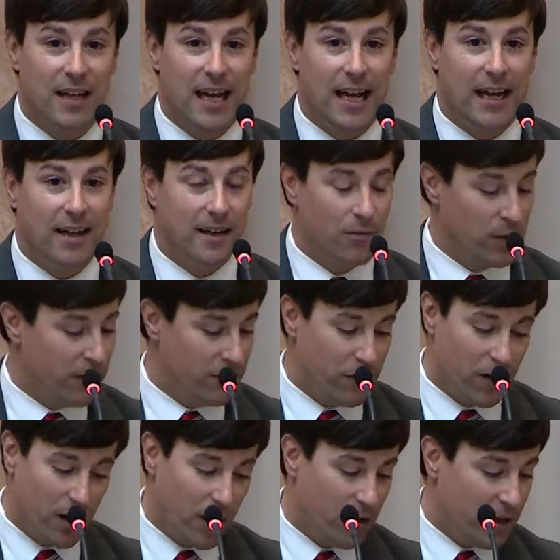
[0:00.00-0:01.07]
debt.
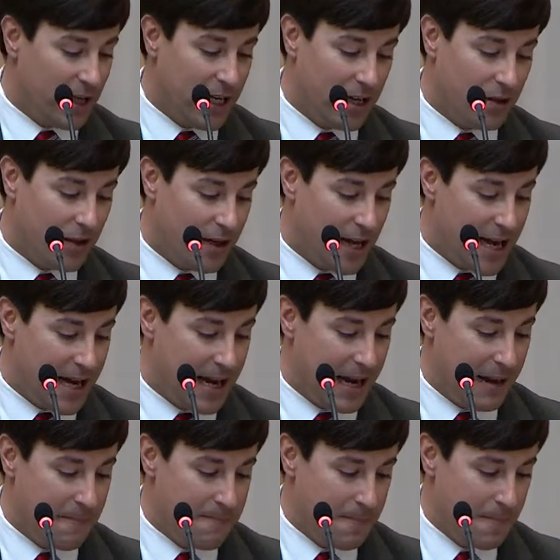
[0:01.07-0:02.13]
We've heard it here
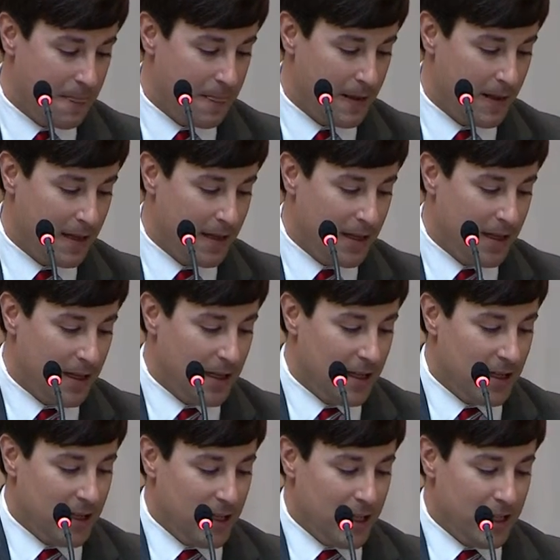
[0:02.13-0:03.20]
today.
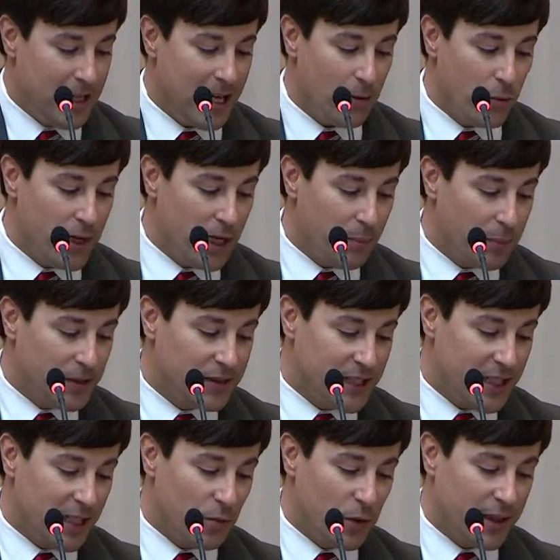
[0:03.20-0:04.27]
Yet we are
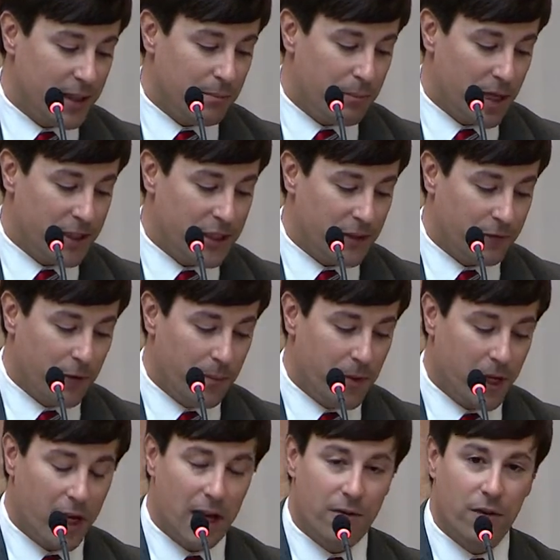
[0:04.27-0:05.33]
presented with a budget from
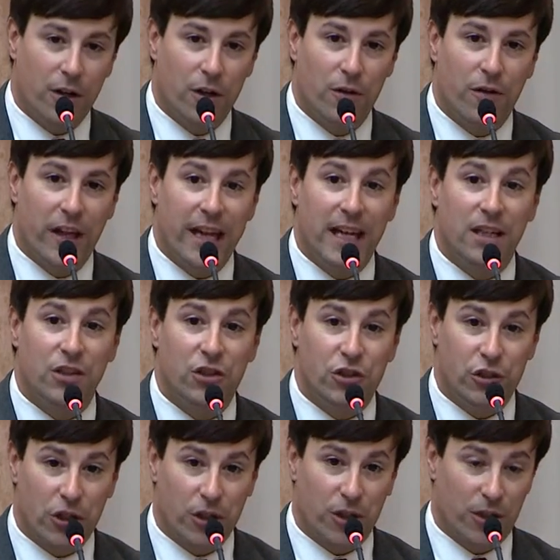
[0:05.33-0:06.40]
the governor that
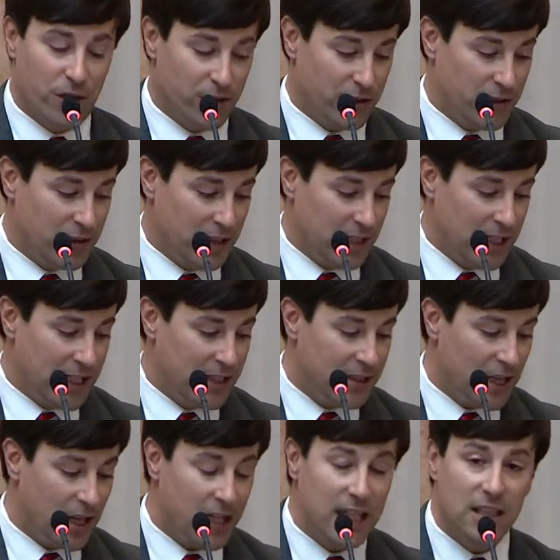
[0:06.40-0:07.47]
ensures
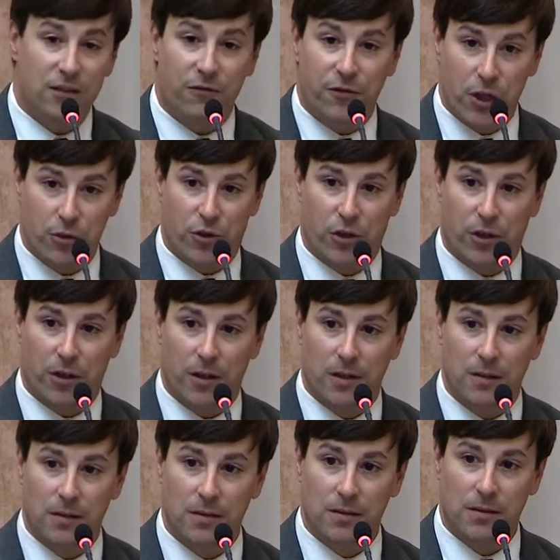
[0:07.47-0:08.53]
Kentucky's future,
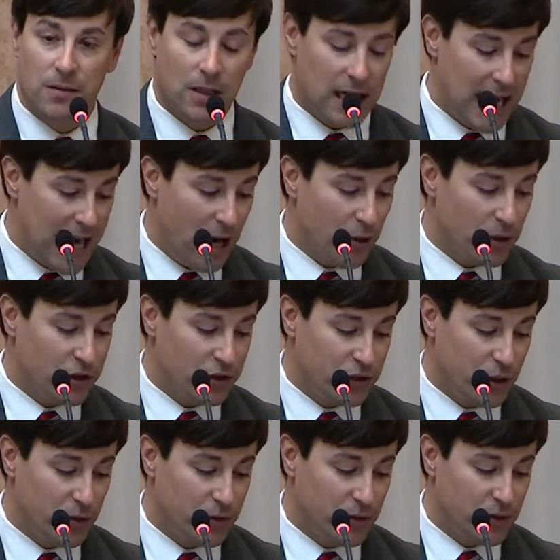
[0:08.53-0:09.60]
our
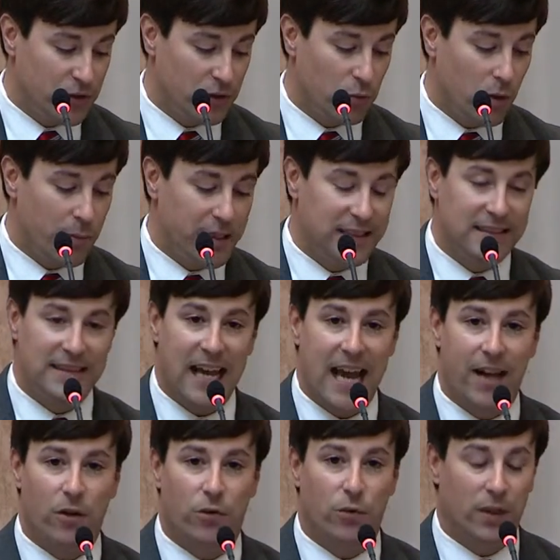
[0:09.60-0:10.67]
students will be
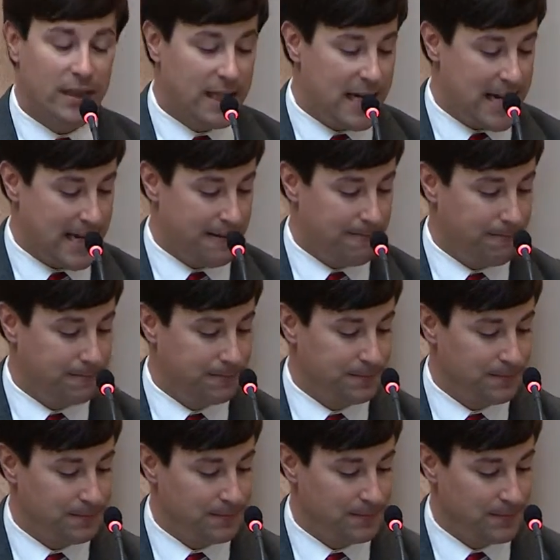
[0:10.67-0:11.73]
saddled with debt.
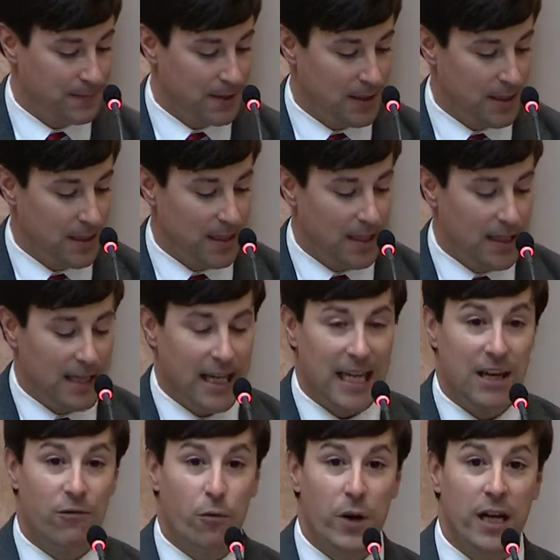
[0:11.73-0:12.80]

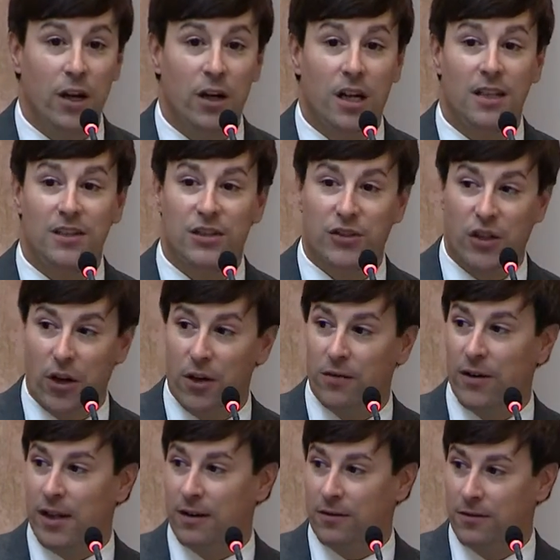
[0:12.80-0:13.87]
If we are
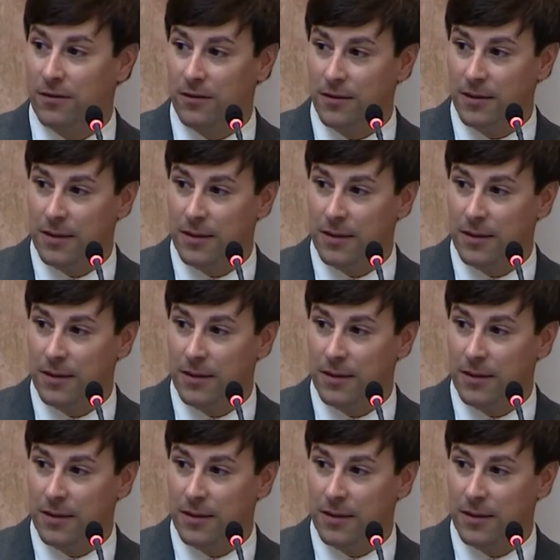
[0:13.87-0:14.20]
conservative,